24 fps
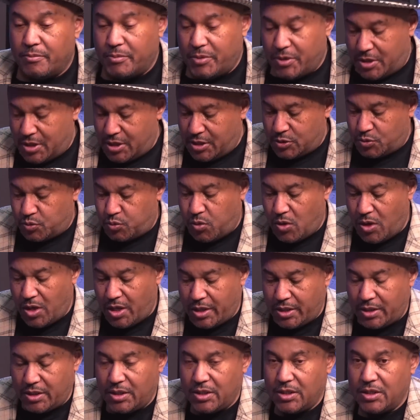because,
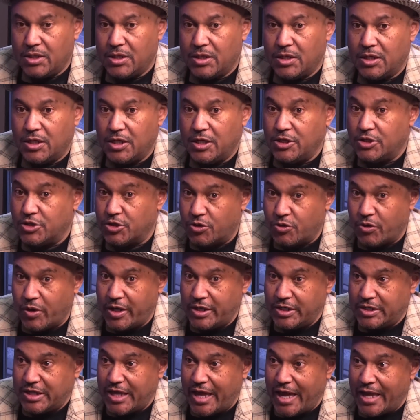one, he's a
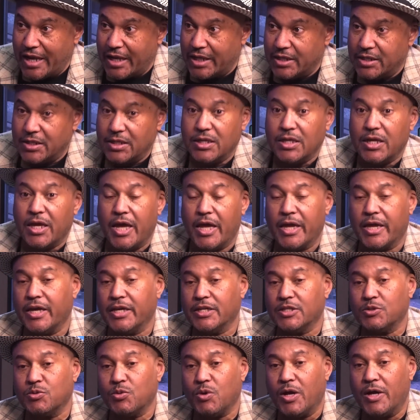great talent. And
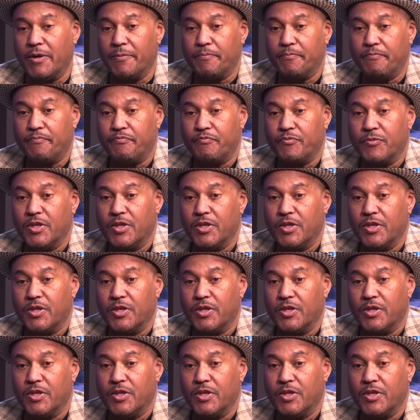guess what?